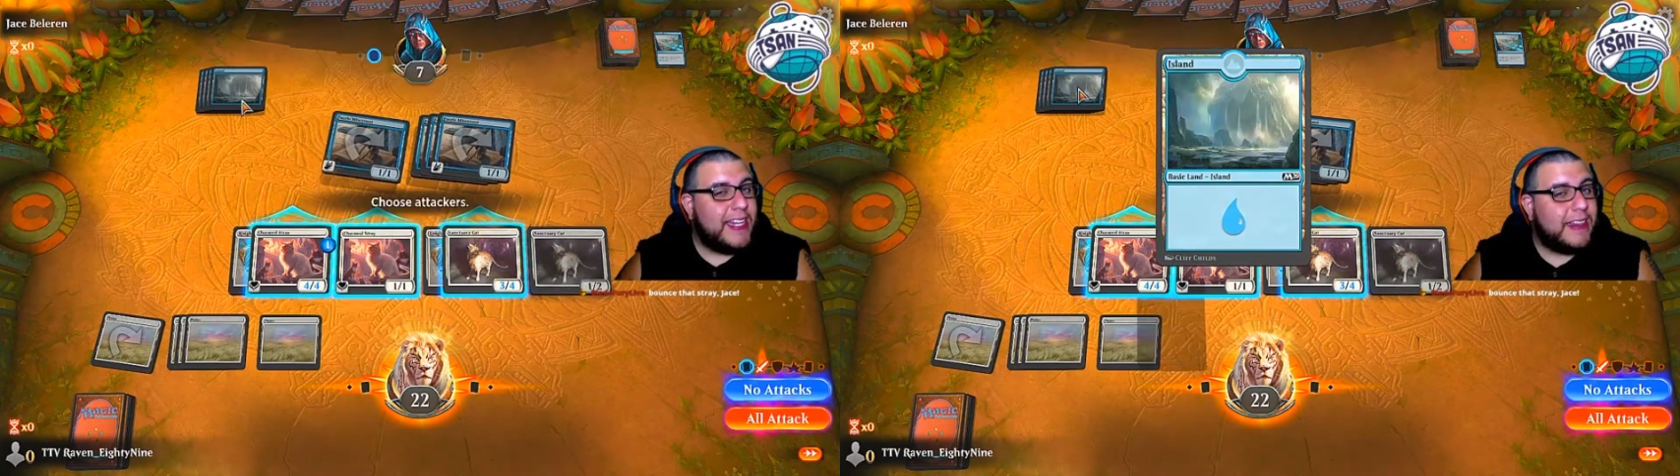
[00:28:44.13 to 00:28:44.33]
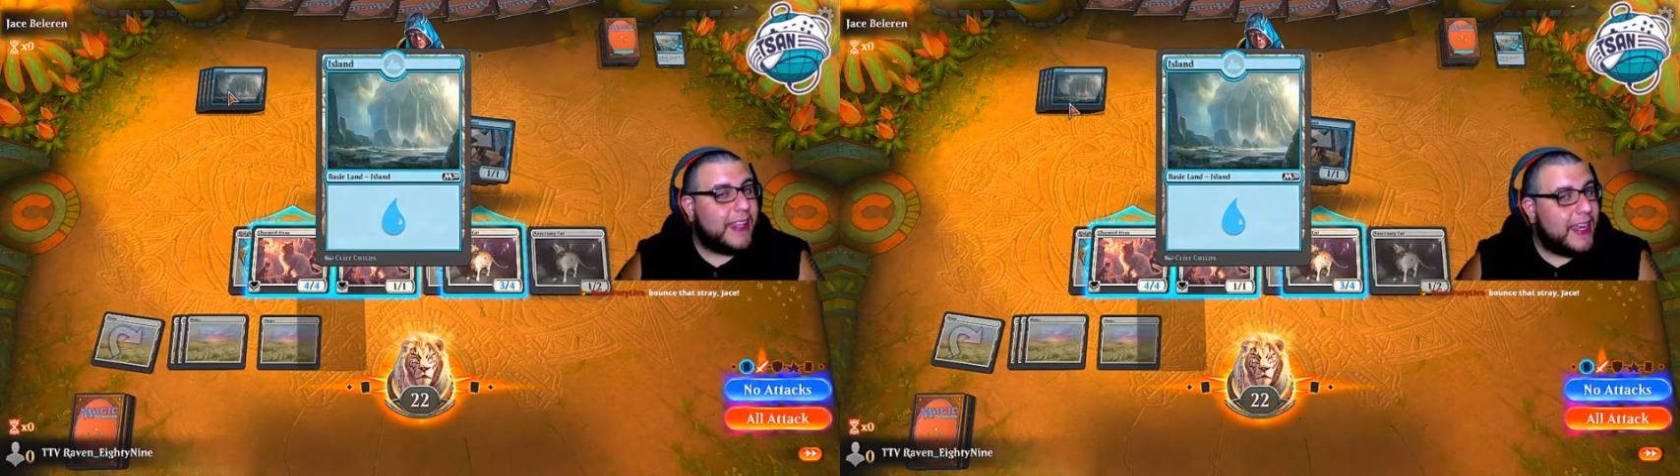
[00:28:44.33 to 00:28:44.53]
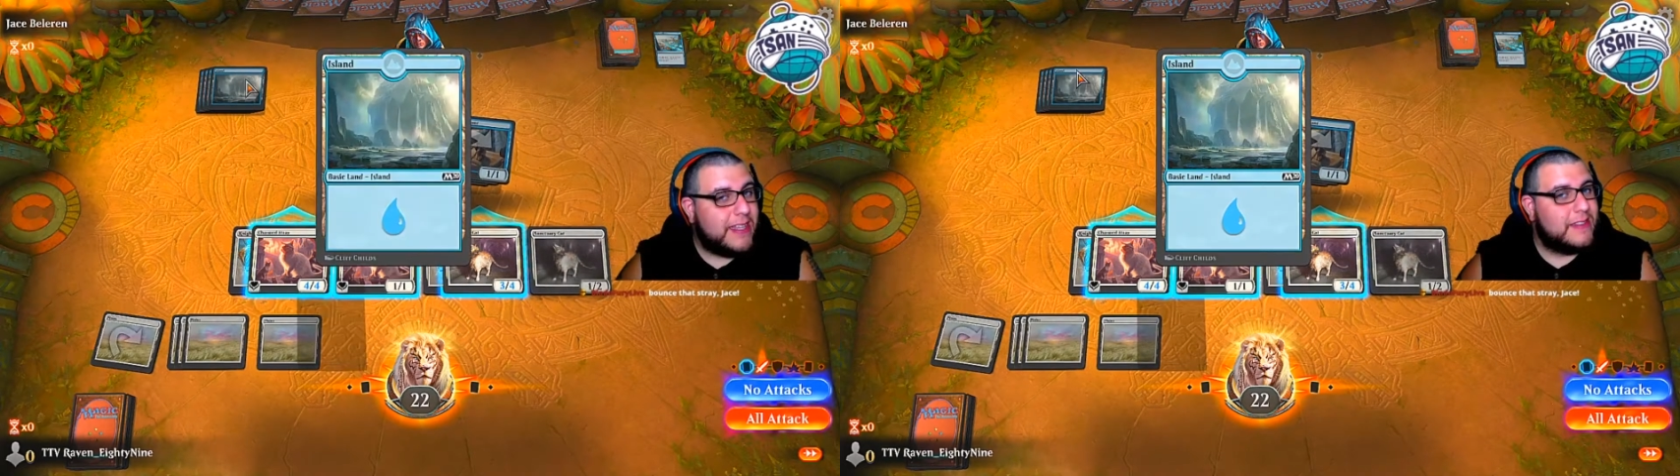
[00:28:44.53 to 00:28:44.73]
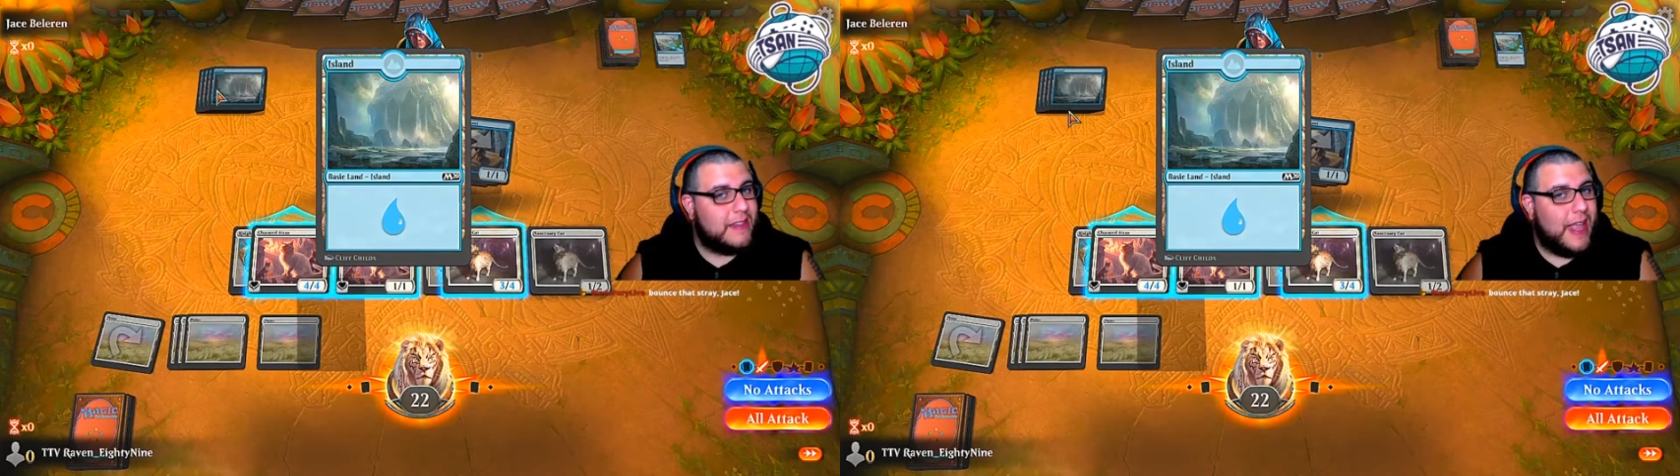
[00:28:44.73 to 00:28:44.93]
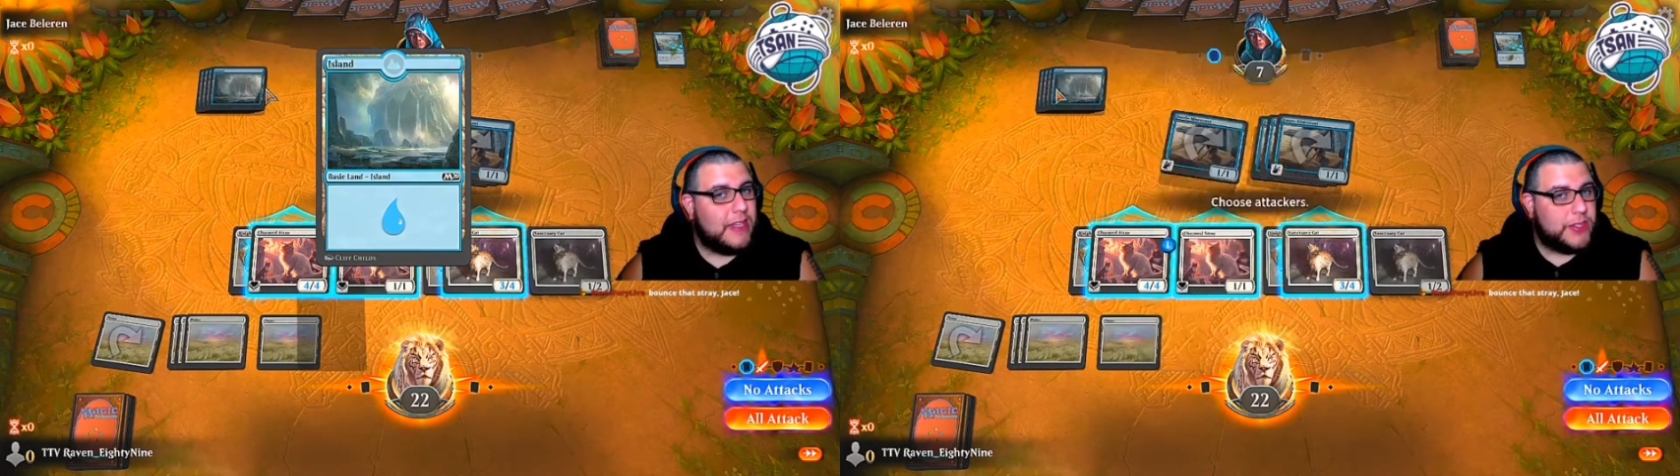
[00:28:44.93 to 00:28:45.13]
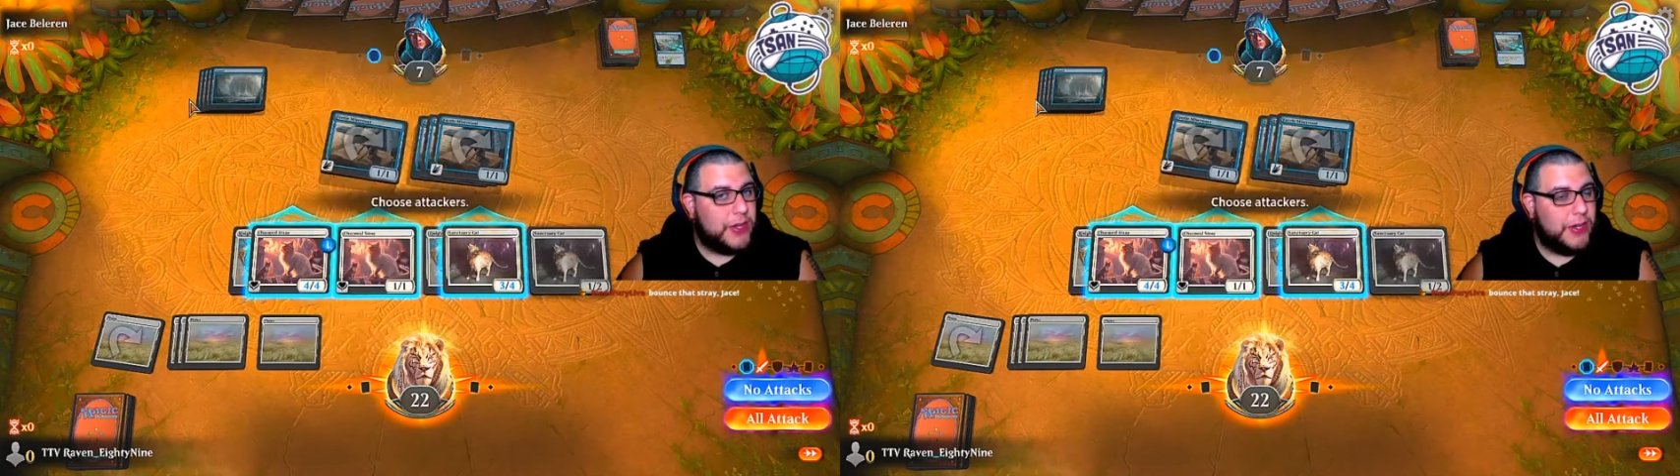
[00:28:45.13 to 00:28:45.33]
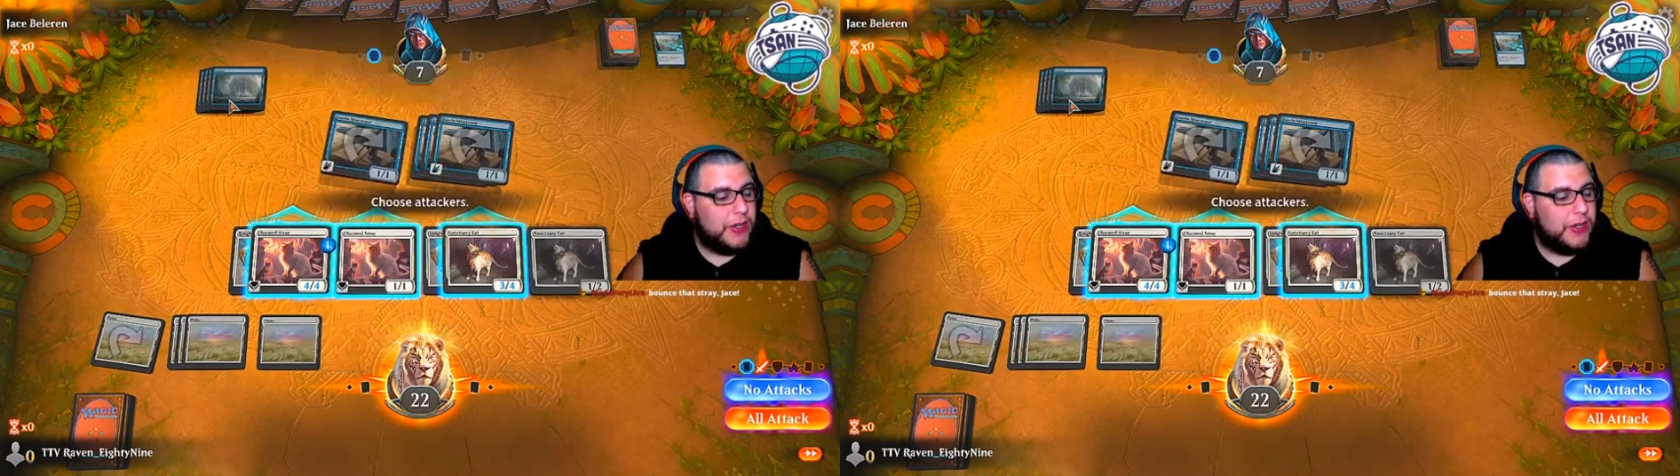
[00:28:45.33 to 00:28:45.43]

lands last turn.